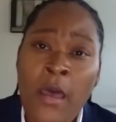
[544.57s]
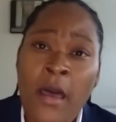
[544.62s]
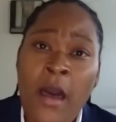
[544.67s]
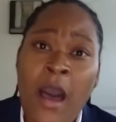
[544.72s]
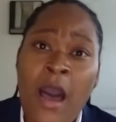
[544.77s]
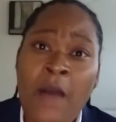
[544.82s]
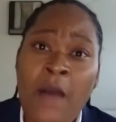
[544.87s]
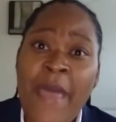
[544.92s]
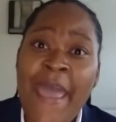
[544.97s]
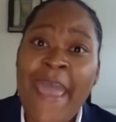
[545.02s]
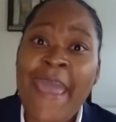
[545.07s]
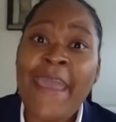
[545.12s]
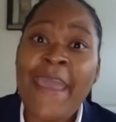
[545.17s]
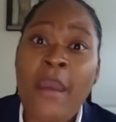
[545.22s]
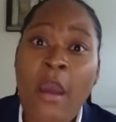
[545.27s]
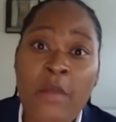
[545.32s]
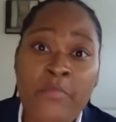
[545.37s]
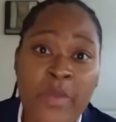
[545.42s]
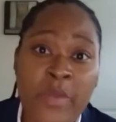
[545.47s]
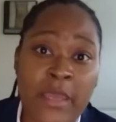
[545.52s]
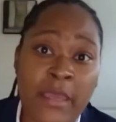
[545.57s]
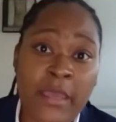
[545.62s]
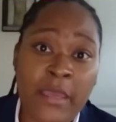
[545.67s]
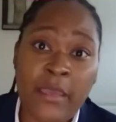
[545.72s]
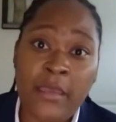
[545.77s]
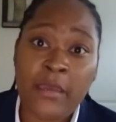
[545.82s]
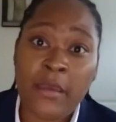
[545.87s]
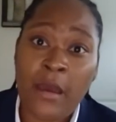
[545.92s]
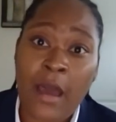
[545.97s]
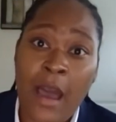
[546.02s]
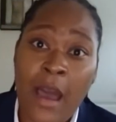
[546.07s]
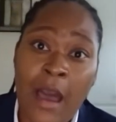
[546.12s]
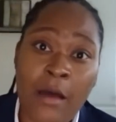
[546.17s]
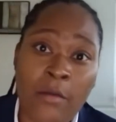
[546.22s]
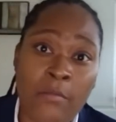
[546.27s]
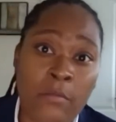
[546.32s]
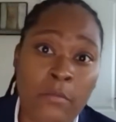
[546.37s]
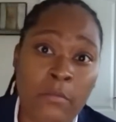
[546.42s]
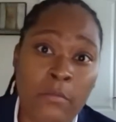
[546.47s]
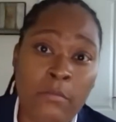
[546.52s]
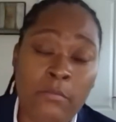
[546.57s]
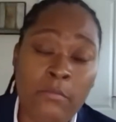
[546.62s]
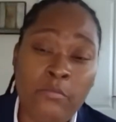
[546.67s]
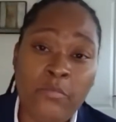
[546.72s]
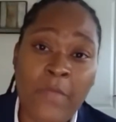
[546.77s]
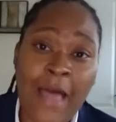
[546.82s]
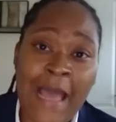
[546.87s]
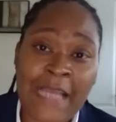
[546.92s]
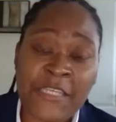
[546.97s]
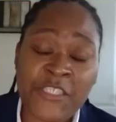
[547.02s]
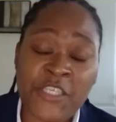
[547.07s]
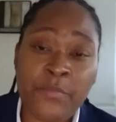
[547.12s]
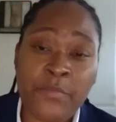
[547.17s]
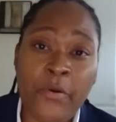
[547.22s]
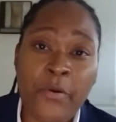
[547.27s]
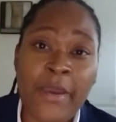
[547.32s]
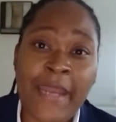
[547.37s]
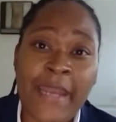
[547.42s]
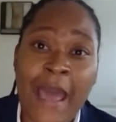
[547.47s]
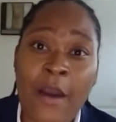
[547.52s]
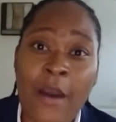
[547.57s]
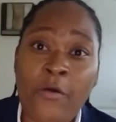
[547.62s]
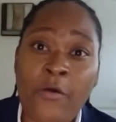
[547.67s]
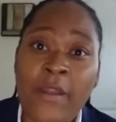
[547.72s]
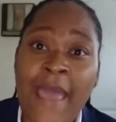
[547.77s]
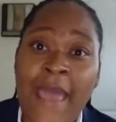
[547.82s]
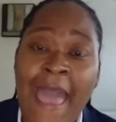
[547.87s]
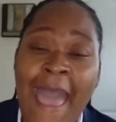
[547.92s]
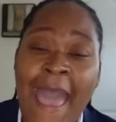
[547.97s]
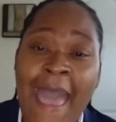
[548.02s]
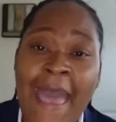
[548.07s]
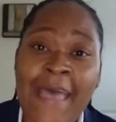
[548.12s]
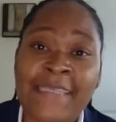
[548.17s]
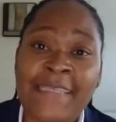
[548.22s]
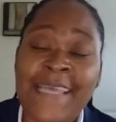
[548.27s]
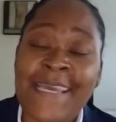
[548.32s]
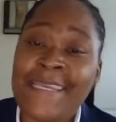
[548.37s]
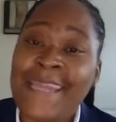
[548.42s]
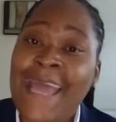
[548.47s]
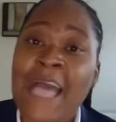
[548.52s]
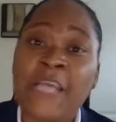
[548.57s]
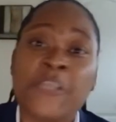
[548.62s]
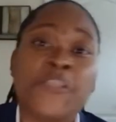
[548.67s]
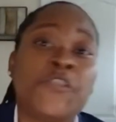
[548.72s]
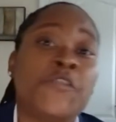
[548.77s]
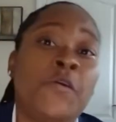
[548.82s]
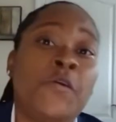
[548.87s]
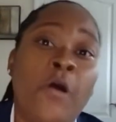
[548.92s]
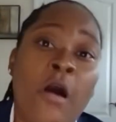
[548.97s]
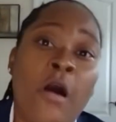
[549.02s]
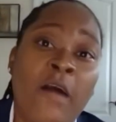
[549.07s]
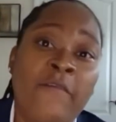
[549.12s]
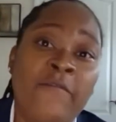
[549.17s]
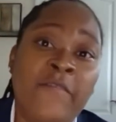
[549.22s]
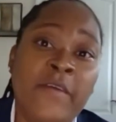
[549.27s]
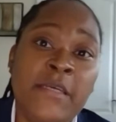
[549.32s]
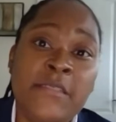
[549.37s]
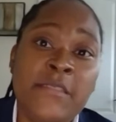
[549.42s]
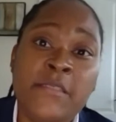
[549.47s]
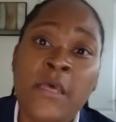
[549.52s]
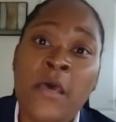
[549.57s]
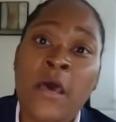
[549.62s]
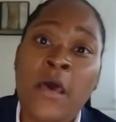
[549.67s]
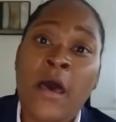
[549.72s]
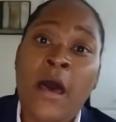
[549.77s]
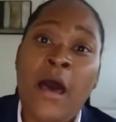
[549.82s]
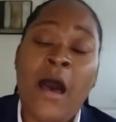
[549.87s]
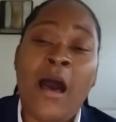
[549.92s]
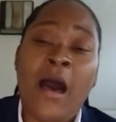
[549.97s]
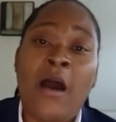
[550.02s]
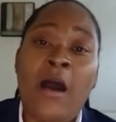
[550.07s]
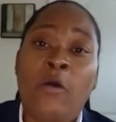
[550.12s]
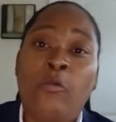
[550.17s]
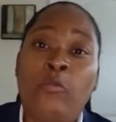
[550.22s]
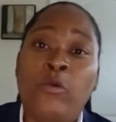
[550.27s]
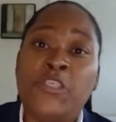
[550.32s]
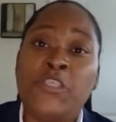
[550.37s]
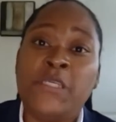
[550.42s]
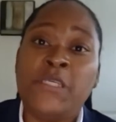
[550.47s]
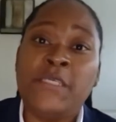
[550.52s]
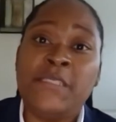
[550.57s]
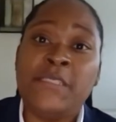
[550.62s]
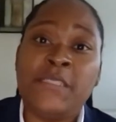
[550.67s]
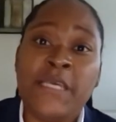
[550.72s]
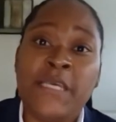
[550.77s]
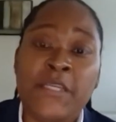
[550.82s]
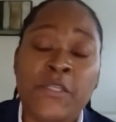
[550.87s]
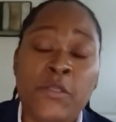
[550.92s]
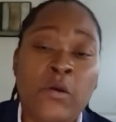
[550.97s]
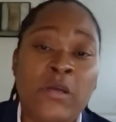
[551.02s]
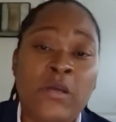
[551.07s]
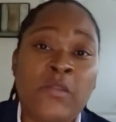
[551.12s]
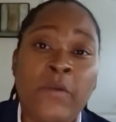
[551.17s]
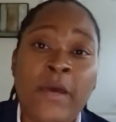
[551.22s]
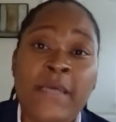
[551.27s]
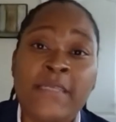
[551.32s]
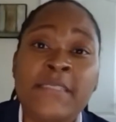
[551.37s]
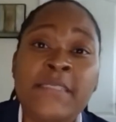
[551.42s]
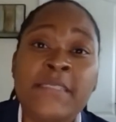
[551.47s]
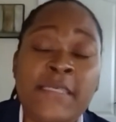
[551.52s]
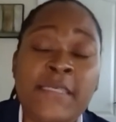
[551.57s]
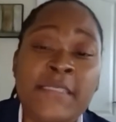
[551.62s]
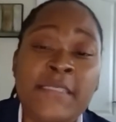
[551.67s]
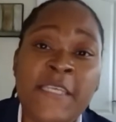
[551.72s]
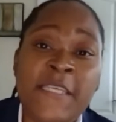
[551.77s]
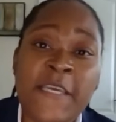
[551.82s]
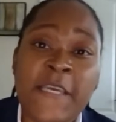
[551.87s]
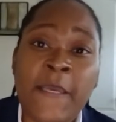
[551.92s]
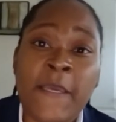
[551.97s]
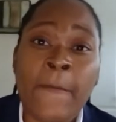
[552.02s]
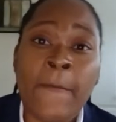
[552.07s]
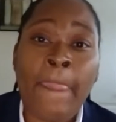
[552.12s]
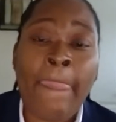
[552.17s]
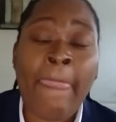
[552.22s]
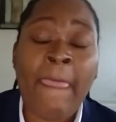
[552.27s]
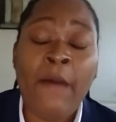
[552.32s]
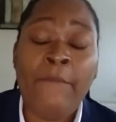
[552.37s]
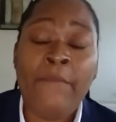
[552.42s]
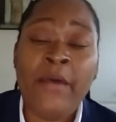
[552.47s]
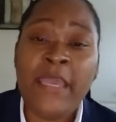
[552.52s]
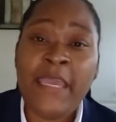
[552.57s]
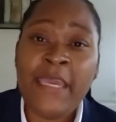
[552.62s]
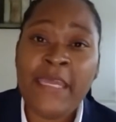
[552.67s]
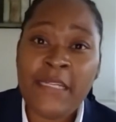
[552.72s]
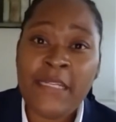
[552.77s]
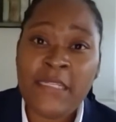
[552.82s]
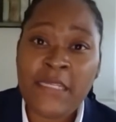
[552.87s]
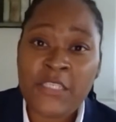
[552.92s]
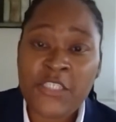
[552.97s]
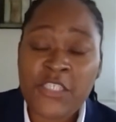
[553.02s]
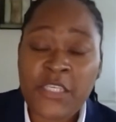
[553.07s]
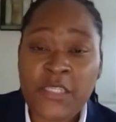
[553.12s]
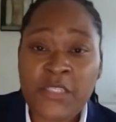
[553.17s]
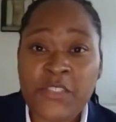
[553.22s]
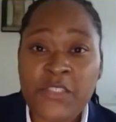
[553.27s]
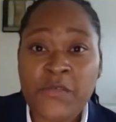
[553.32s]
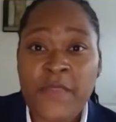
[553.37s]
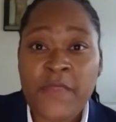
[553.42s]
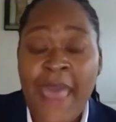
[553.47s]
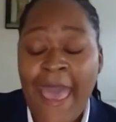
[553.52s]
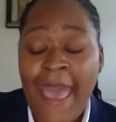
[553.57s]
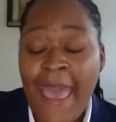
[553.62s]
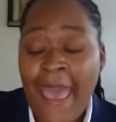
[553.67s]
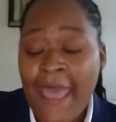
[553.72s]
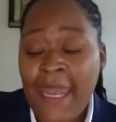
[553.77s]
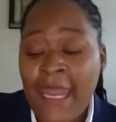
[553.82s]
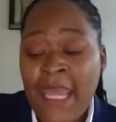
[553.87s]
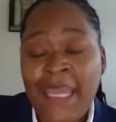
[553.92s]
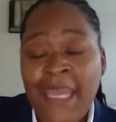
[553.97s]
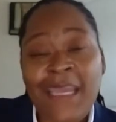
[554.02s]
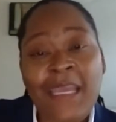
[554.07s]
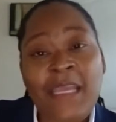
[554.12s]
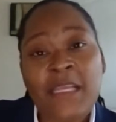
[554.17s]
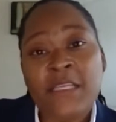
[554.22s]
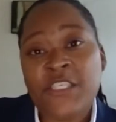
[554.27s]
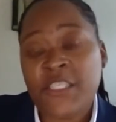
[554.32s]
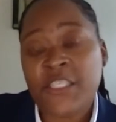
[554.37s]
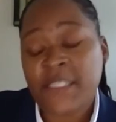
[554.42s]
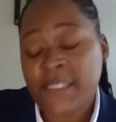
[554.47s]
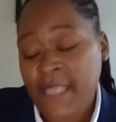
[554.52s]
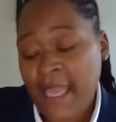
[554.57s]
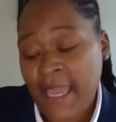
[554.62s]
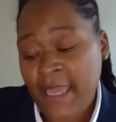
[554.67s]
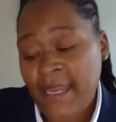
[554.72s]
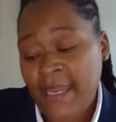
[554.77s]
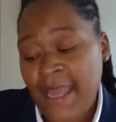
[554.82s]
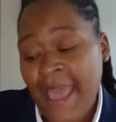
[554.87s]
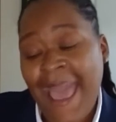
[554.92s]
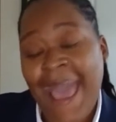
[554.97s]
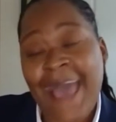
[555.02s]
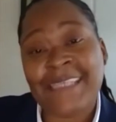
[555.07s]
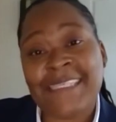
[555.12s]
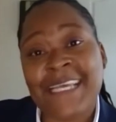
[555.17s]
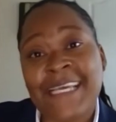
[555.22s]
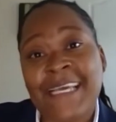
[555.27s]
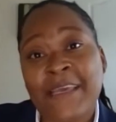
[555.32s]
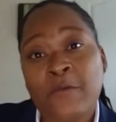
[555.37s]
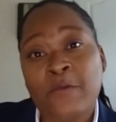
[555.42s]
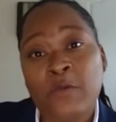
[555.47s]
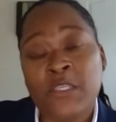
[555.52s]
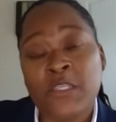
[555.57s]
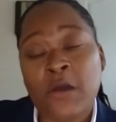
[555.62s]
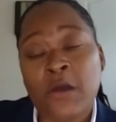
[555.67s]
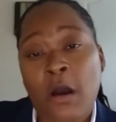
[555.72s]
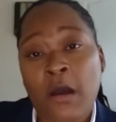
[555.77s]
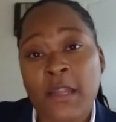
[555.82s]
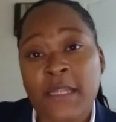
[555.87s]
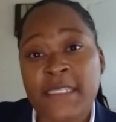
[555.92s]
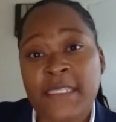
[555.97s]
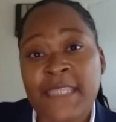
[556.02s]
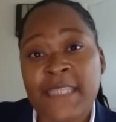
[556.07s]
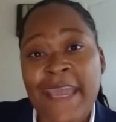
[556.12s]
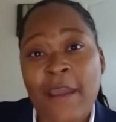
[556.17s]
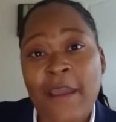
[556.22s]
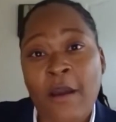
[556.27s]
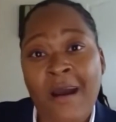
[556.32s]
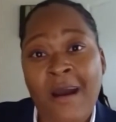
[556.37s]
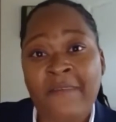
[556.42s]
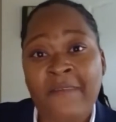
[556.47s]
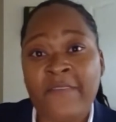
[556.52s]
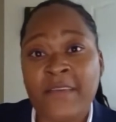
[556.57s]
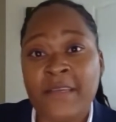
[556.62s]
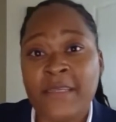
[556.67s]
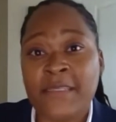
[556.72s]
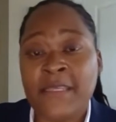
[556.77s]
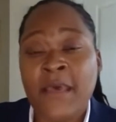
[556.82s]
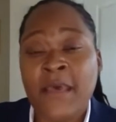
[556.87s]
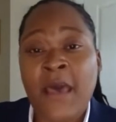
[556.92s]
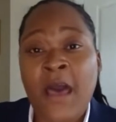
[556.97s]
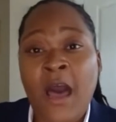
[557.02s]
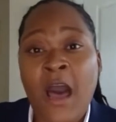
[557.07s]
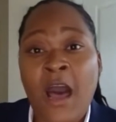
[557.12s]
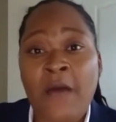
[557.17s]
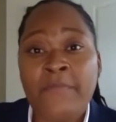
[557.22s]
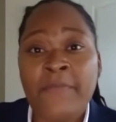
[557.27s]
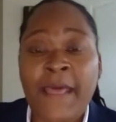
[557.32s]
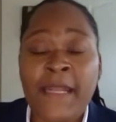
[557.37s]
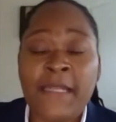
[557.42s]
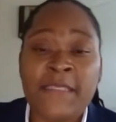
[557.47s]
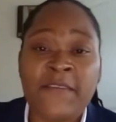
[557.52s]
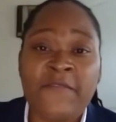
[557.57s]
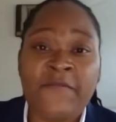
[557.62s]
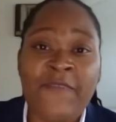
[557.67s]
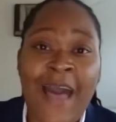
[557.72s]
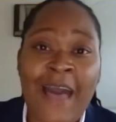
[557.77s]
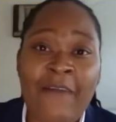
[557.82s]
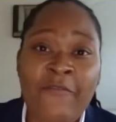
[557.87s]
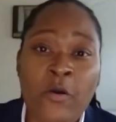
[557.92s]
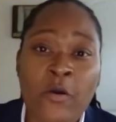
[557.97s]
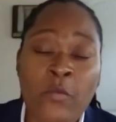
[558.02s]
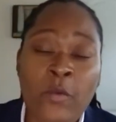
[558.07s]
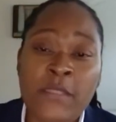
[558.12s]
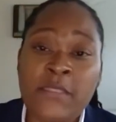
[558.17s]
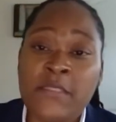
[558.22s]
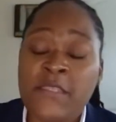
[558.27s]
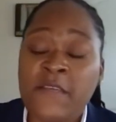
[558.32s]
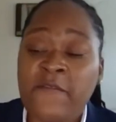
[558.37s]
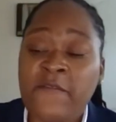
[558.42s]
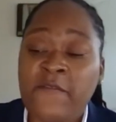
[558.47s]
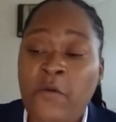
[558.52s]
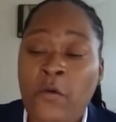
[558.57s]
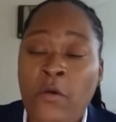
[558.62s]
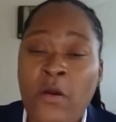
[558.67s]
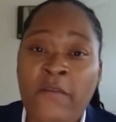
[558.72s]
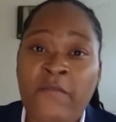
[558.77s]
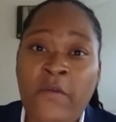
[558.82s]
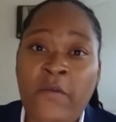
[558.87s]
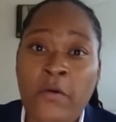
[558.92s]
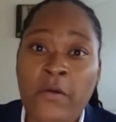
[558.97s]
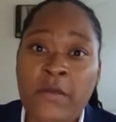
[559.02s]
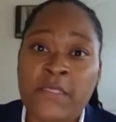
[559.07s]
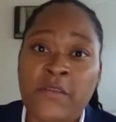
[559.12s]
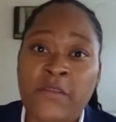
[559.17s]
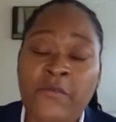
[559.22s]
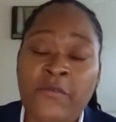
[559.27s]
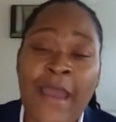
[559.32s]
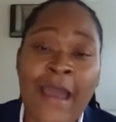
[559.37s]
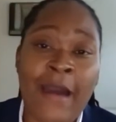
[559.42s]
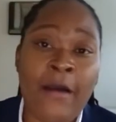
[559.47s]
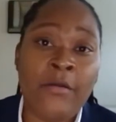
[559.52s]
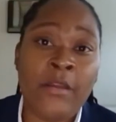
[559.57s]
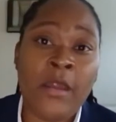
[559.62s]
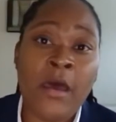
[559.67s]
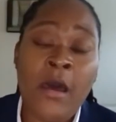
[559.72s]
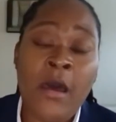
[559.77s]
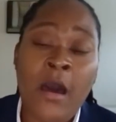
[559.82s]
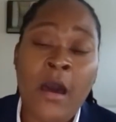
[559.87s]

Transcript: AARP, I should point out, has a national office, which is in Northwest DC. But in addition to that, each state has what's called a state office that is a 501c4 focused around